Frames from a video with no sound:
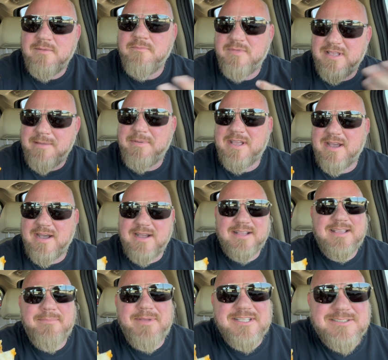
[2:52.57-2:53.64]
Give me
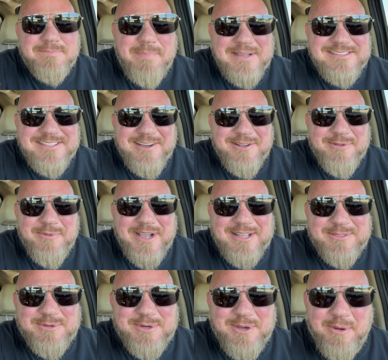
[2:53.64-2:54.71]
a spicy all the way
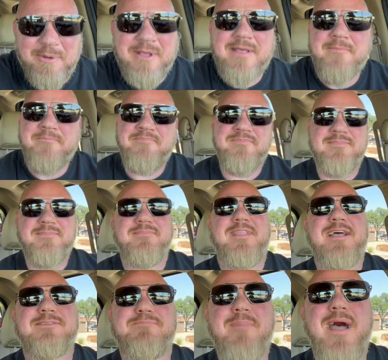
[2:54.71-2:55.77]
through.
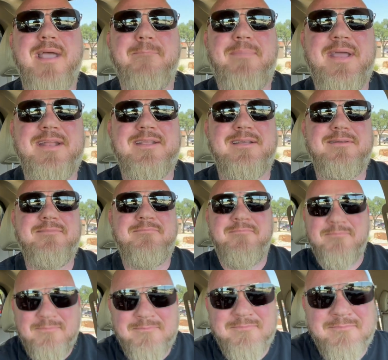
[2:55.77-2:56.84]
That's my opinion.
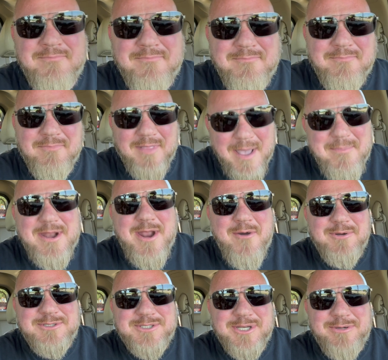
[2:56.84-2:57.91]
Let me know
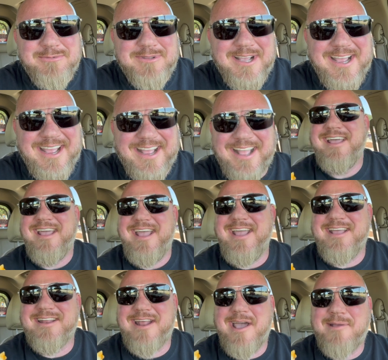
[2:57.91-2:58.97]
what you think. Hey,
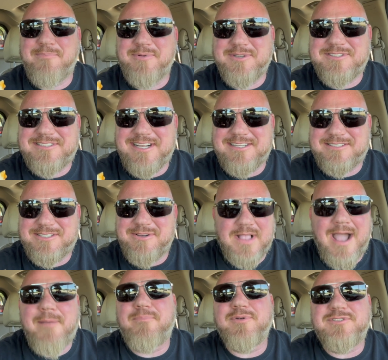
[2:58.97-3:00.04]
and I appreciate you.
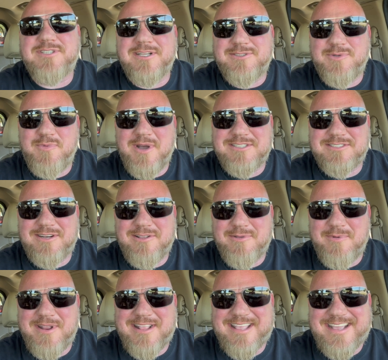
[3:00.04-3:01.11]
I appreciate you watching on the
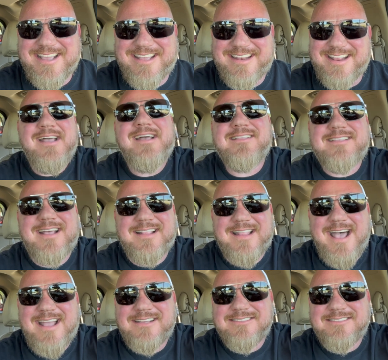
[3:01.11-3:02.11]
way to the end. And hit that like,